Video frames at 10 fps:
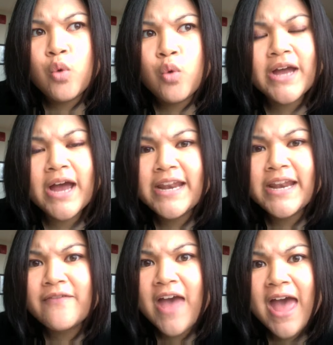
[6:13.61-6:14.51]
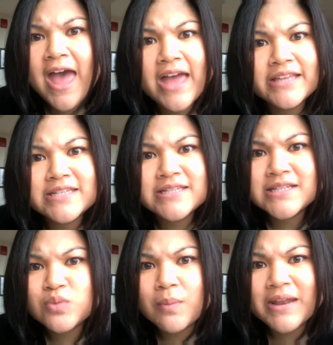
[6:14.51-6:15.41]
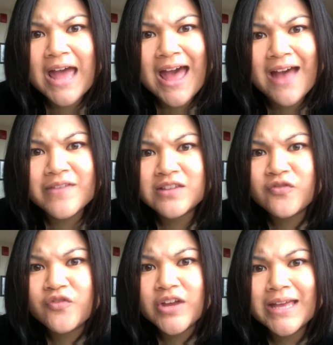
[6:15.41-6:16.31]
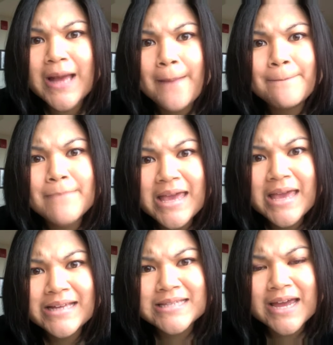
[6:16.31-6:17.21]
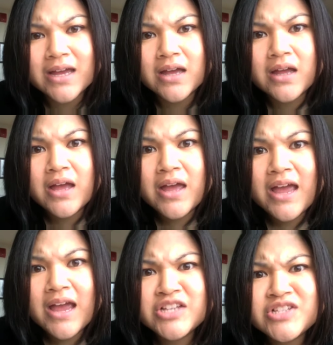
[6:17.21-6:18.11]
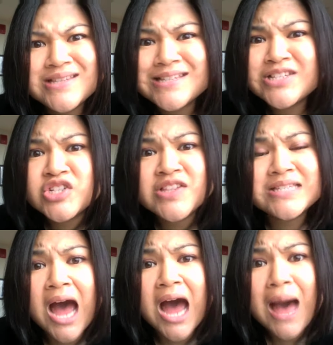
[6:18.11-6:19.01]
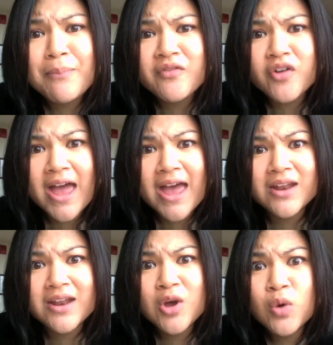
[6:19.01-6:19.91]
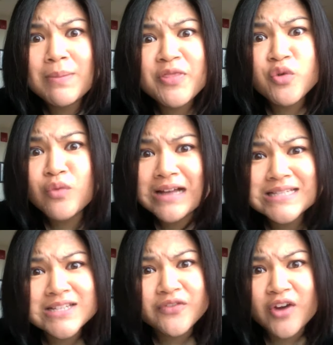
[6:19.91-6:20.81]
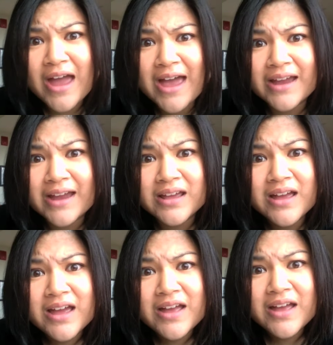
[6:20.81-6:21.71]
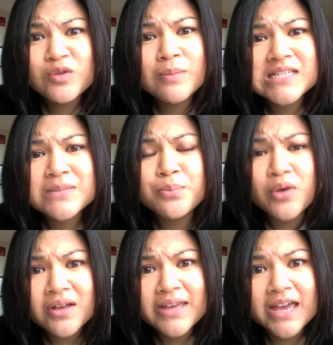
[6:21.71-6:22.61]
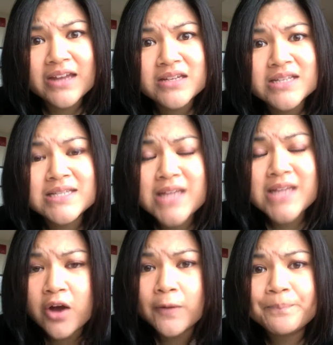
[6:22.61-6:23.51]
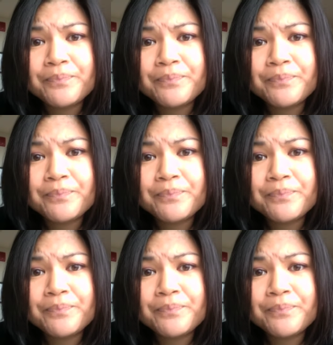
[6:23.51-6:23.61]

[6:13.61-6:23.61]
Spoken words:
What kind of head does this woman have? That's freaking amazing. And she says that's just at the top of her head. What about the rest of her head? This woman's brilliant. And so,